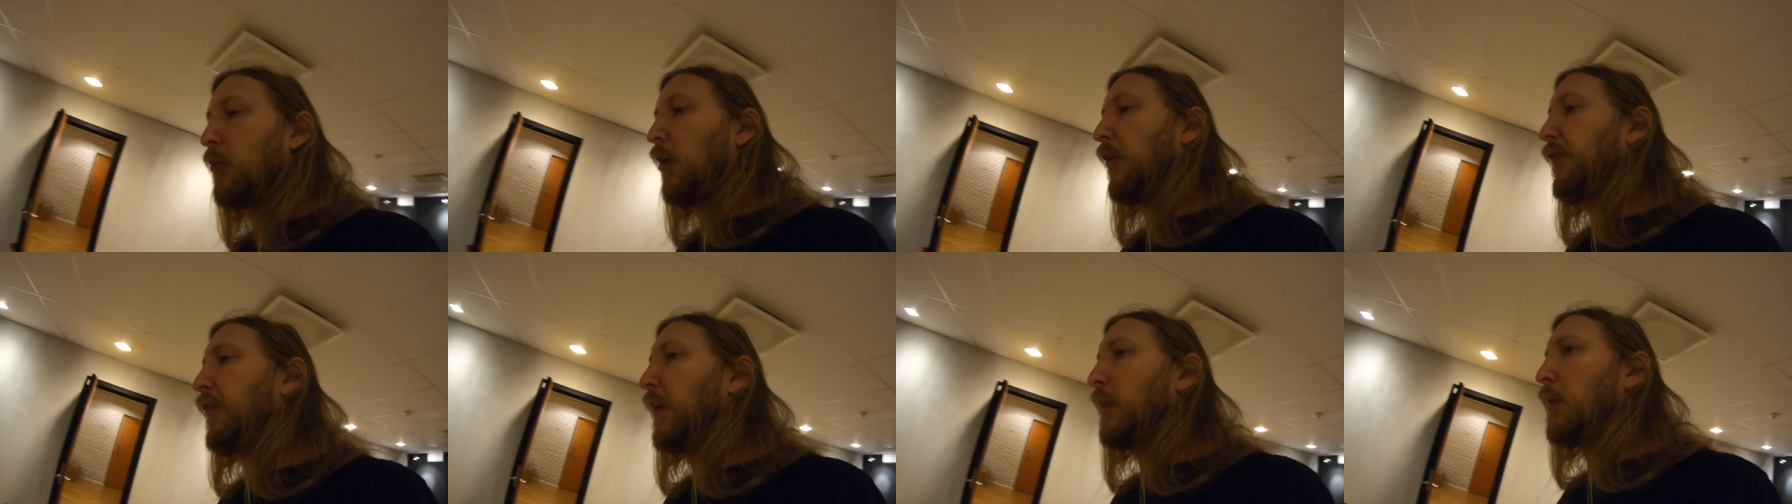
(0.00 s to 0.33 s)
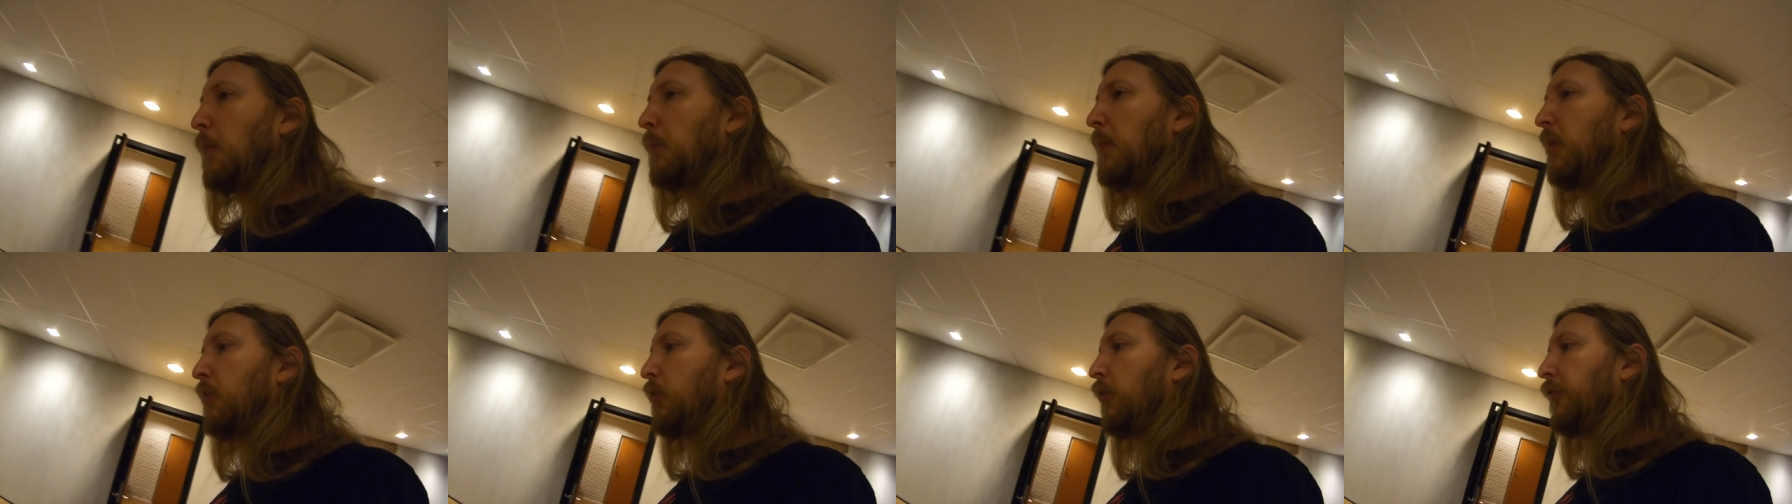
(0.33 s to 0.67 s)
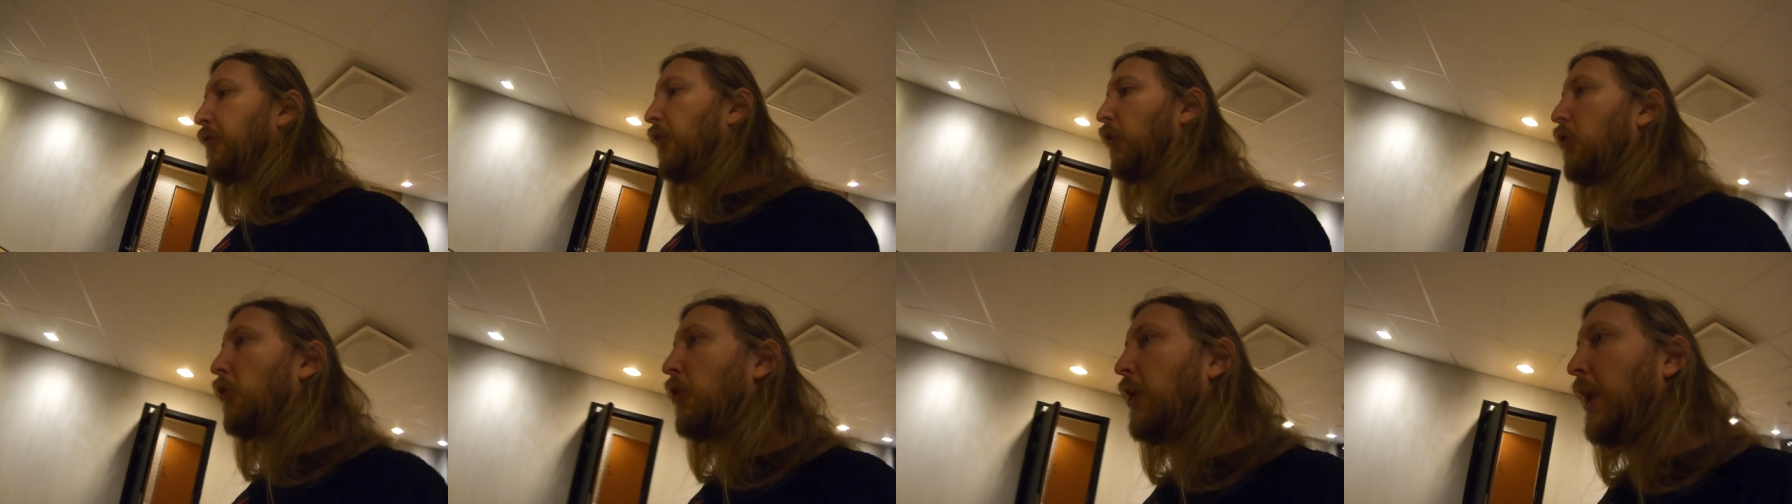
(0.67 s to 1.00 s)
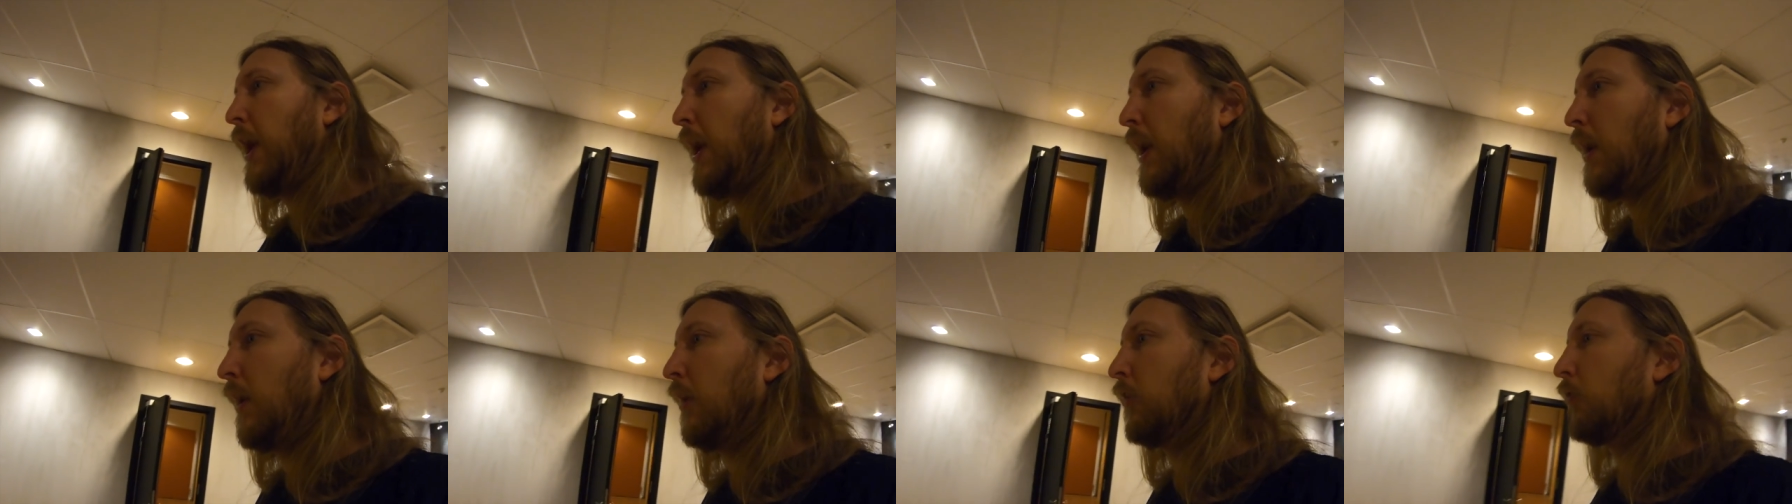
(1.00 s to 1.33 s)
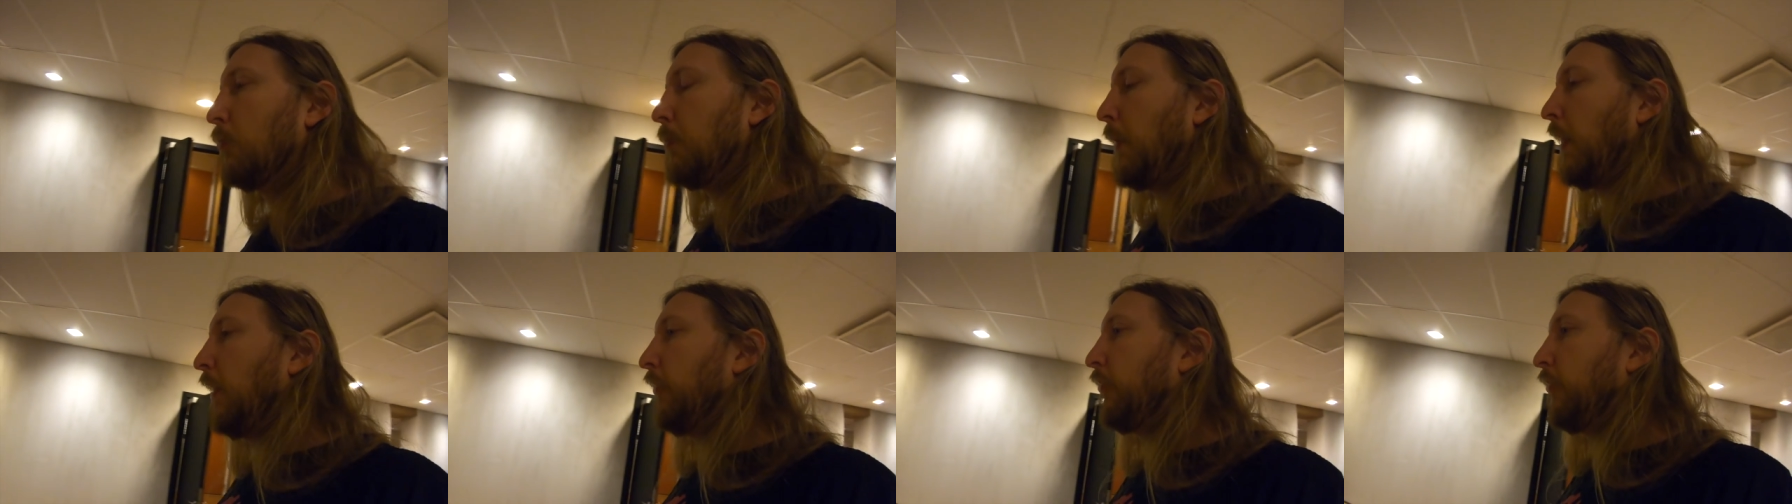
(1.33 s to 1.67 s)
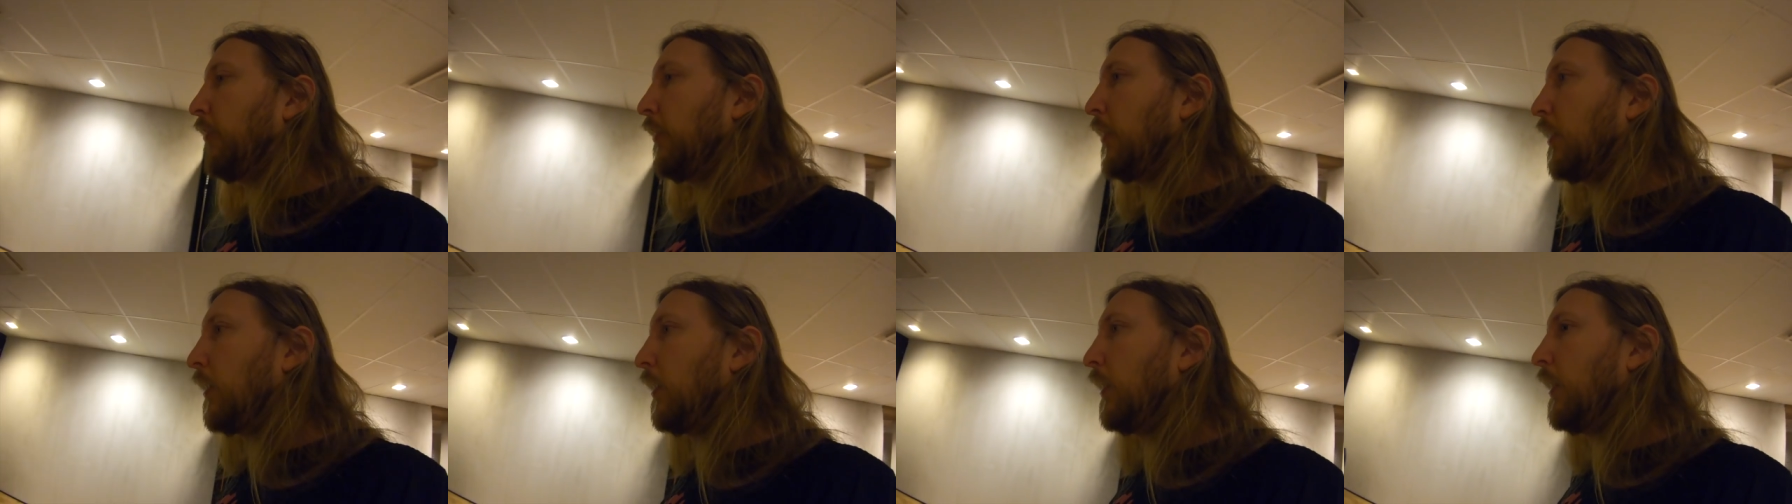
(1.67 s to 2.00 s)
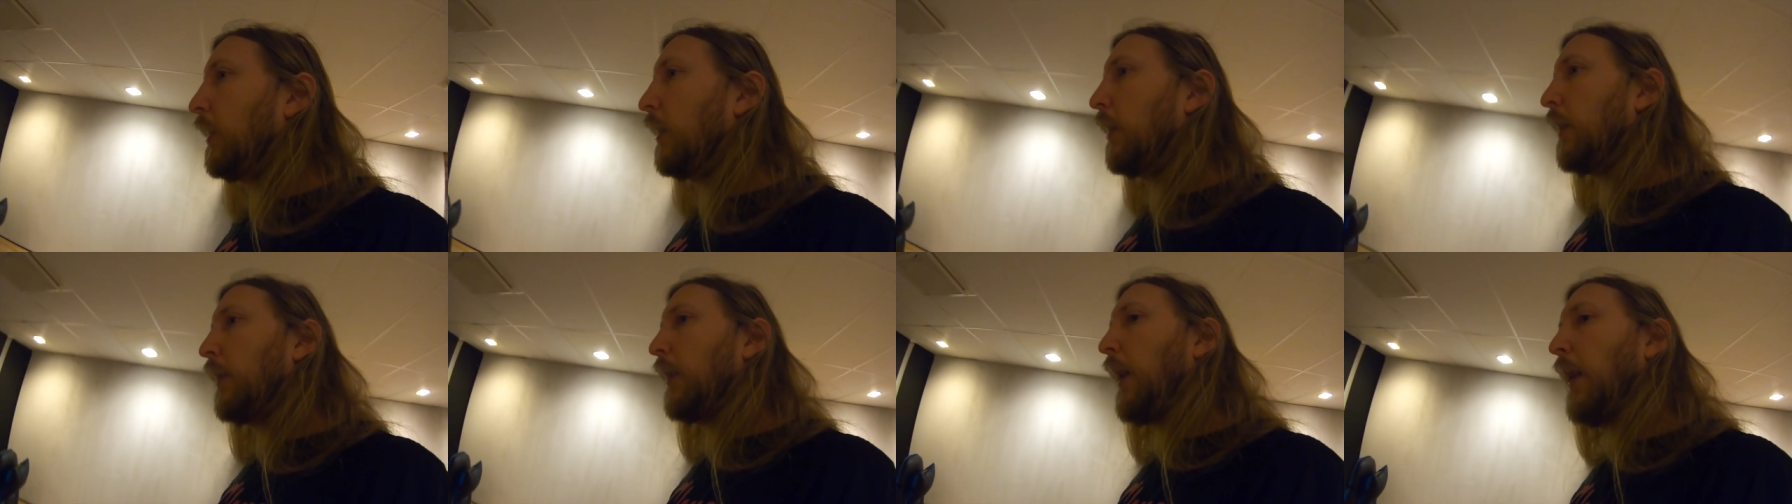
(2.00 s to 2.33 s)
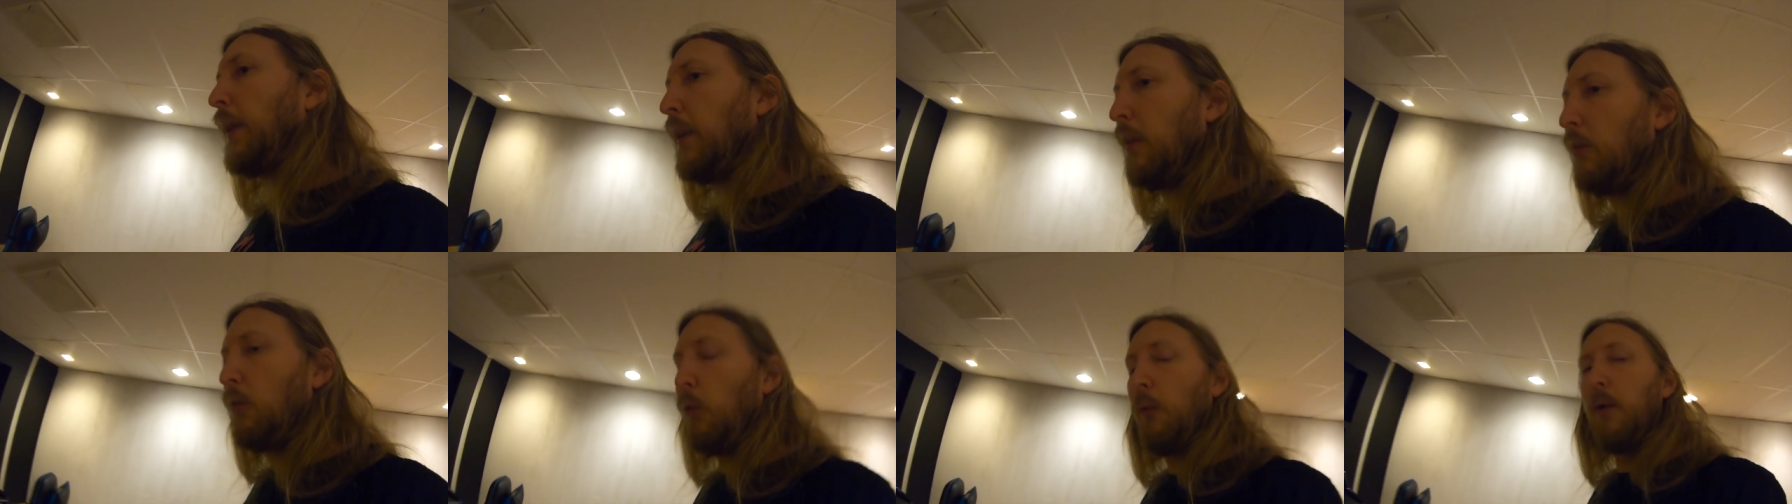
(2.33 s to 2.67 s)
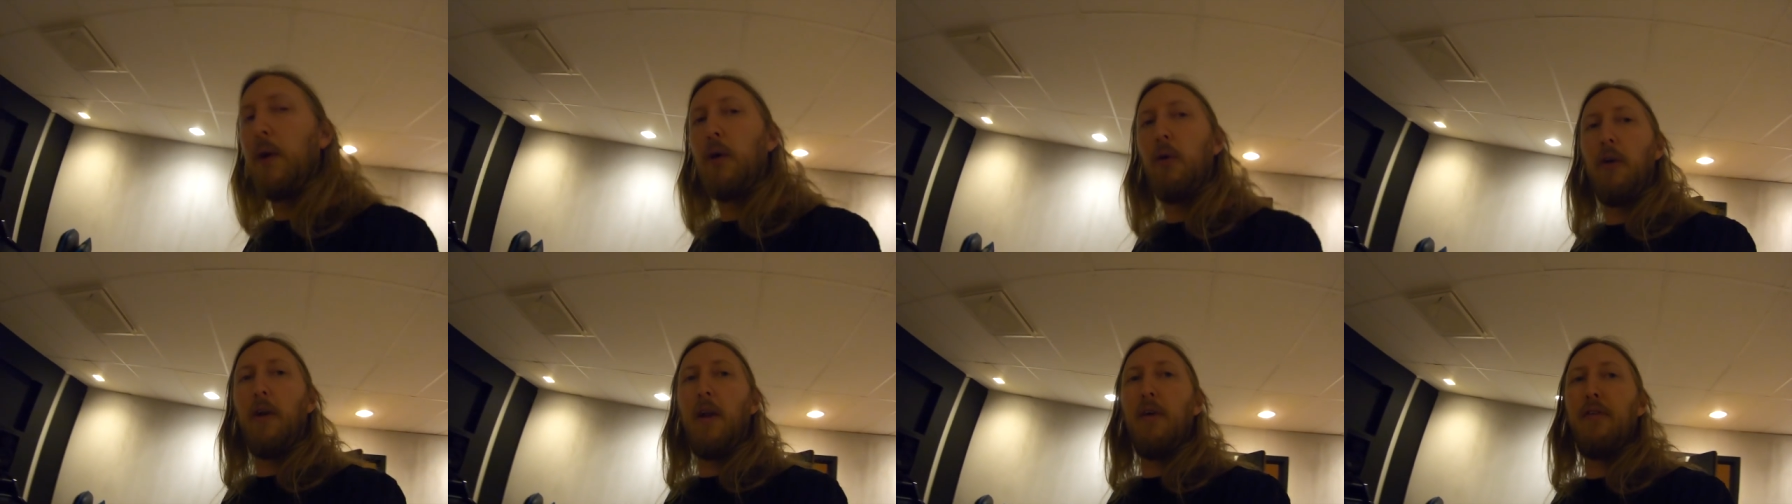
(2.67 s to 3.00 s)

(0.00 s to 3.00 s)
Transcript: So I think the mission for today is basically I need to record